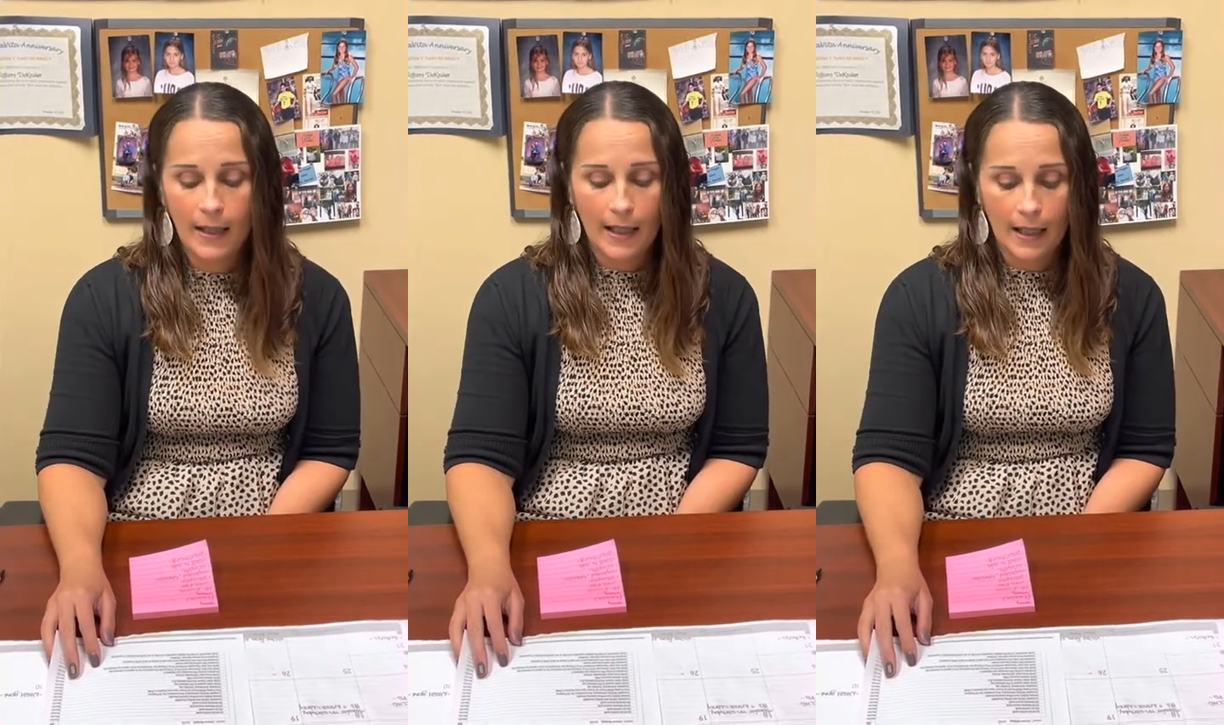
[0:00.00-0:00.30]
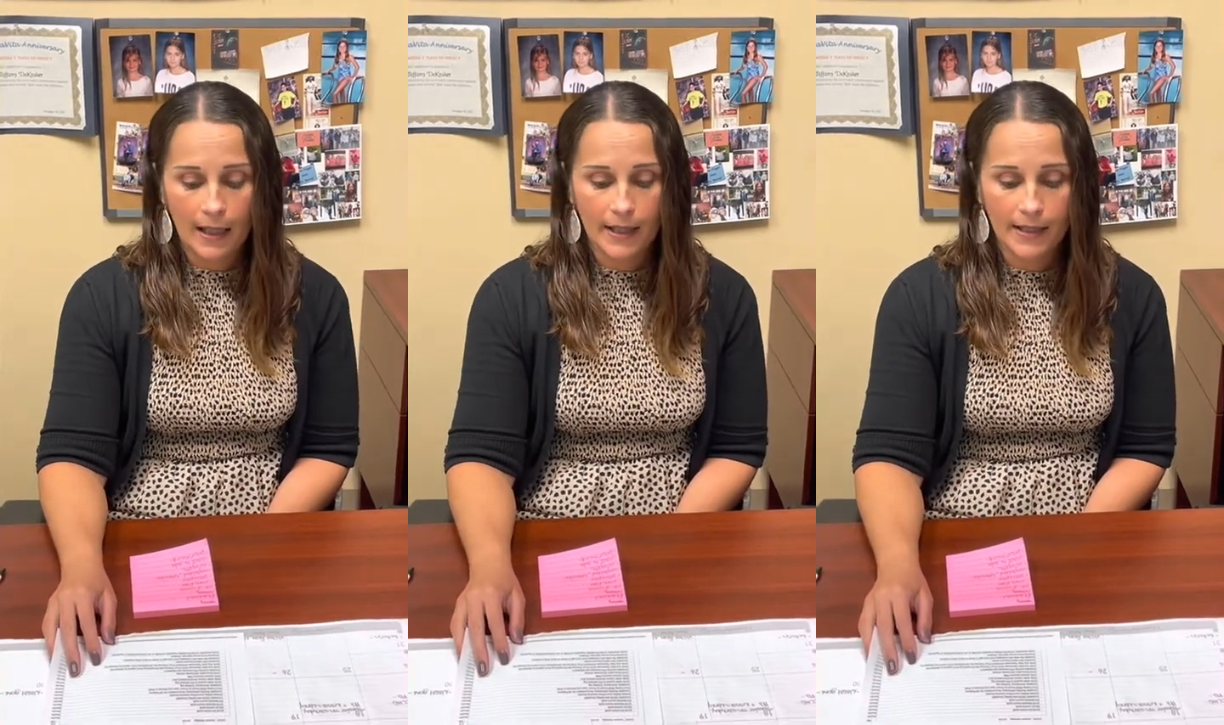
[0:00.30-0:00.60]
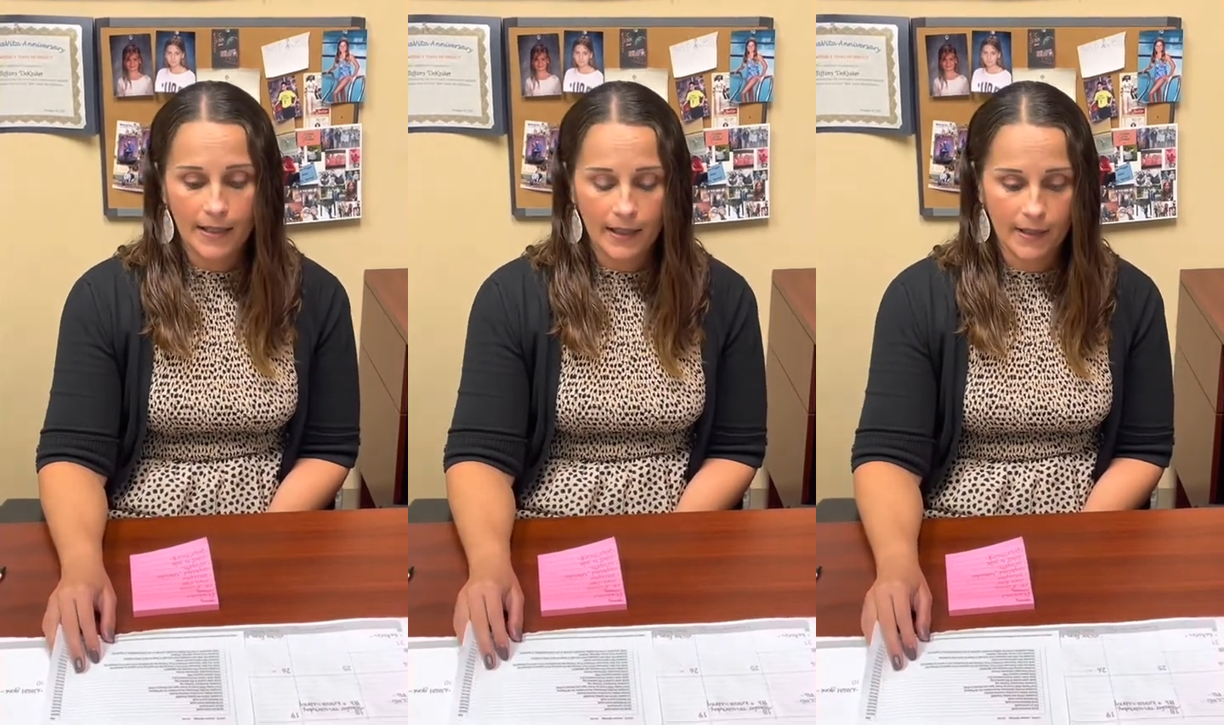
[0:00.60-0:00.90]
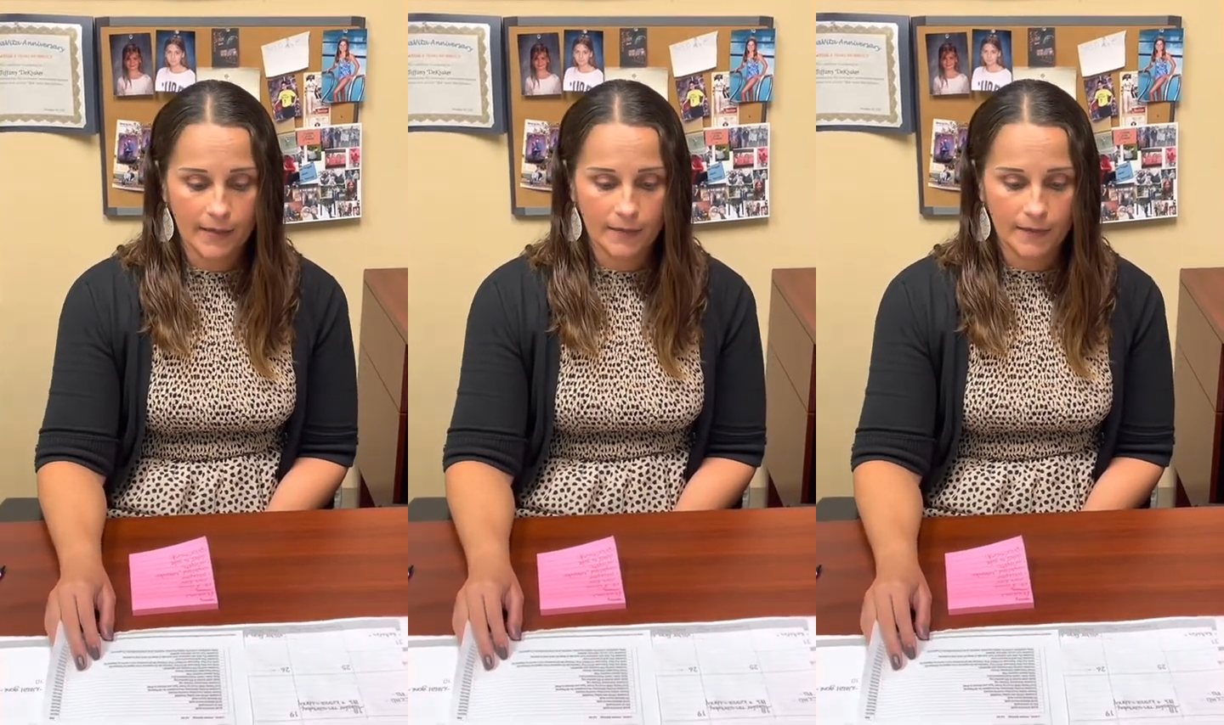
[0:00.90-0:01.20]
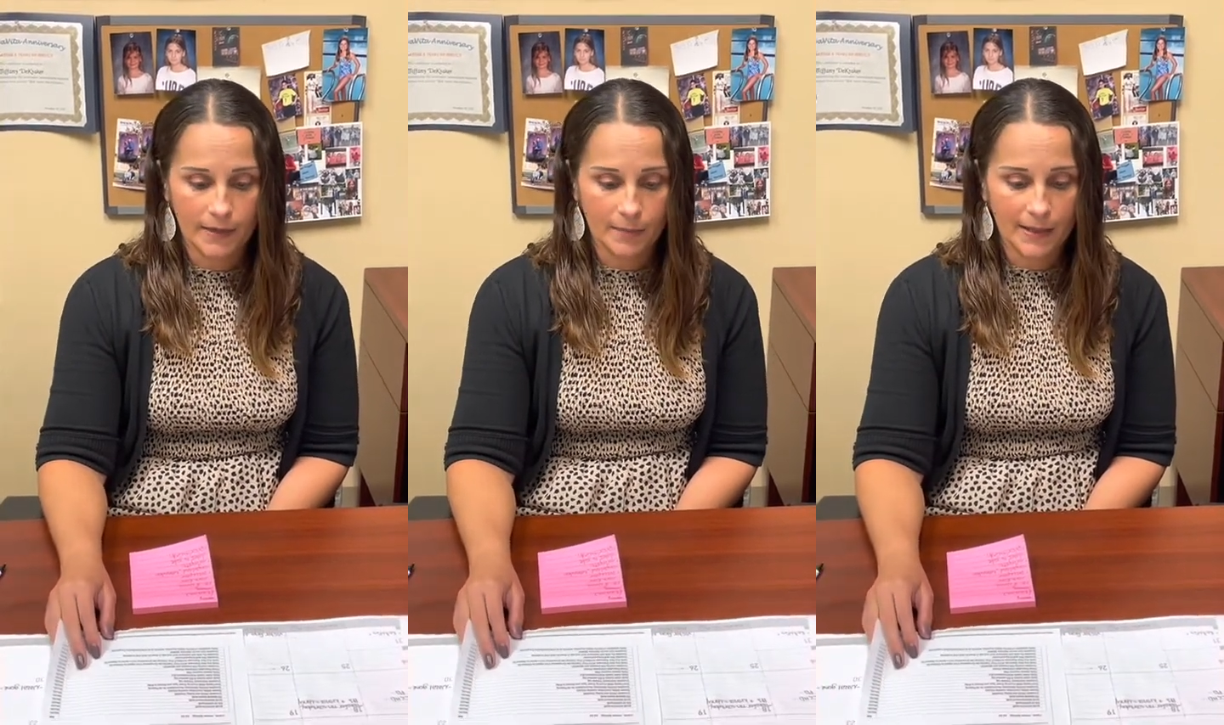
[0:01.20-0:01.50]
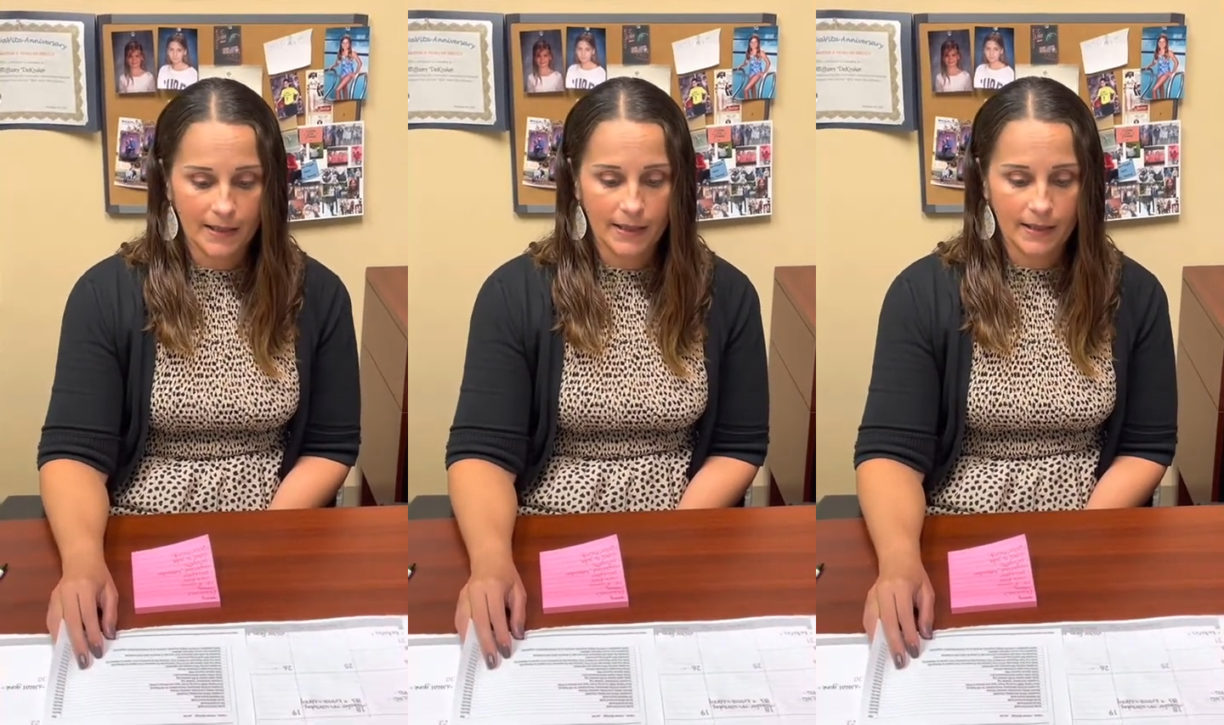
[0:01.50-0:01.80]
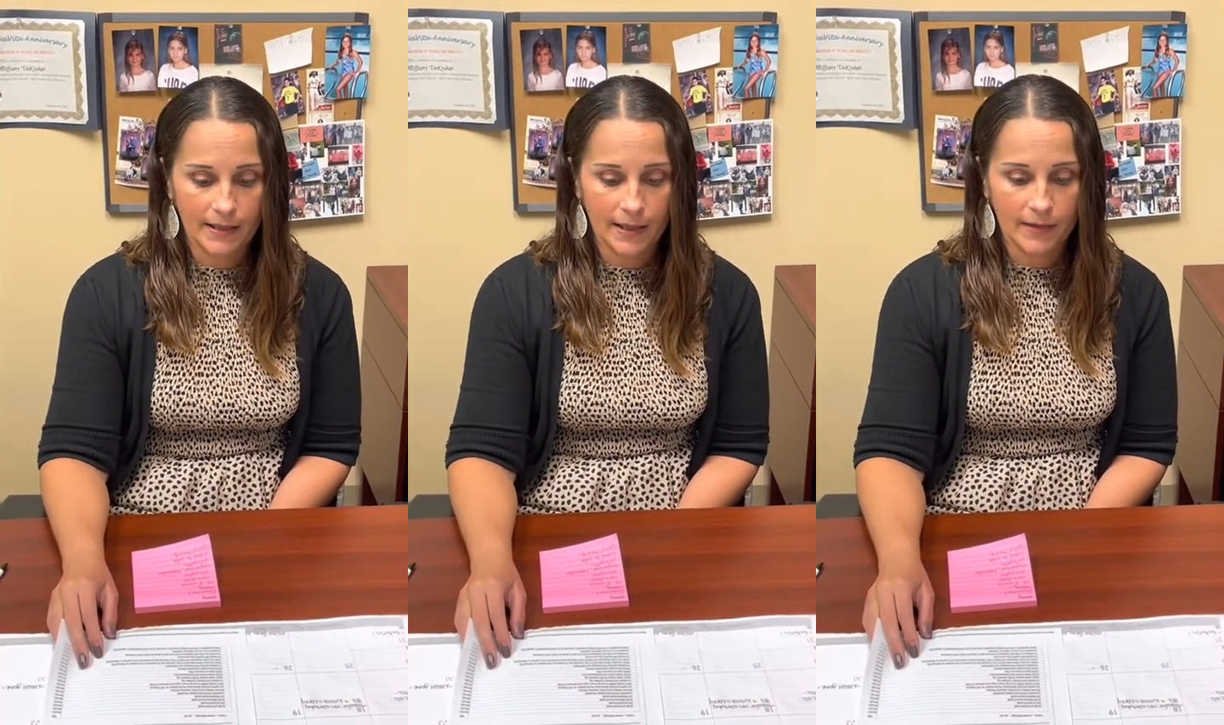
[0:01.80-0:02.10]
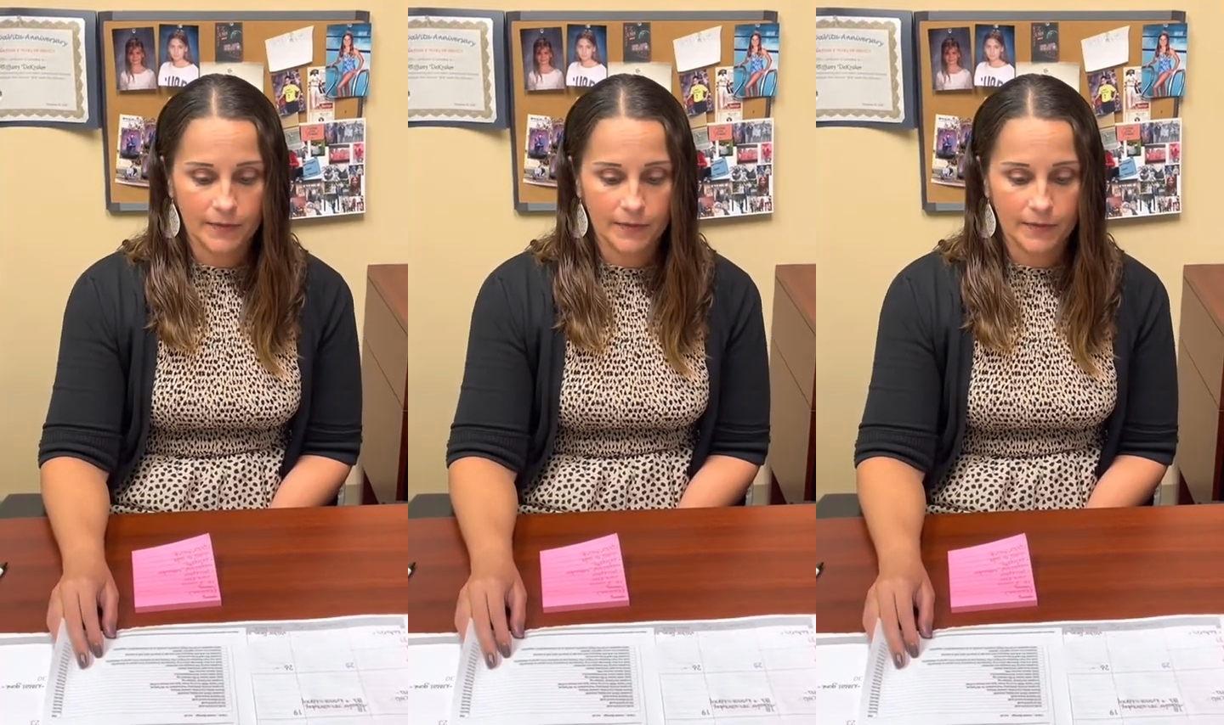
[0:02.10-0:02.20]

I have, in my 8.5